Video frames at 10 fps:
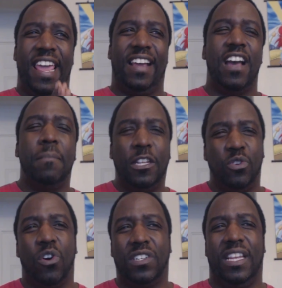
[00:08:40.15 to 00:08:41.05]
And coming
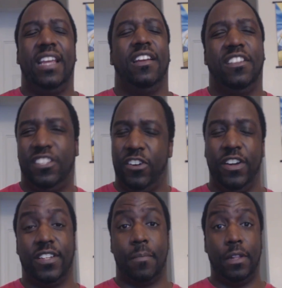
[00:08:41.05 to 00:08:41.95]
towards the end of the
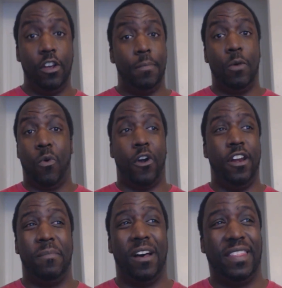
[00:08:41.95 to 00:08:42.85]
series, I'm a little bit
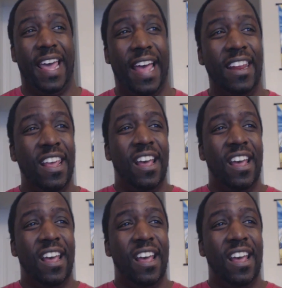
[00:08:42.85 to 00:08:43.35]
worried about that.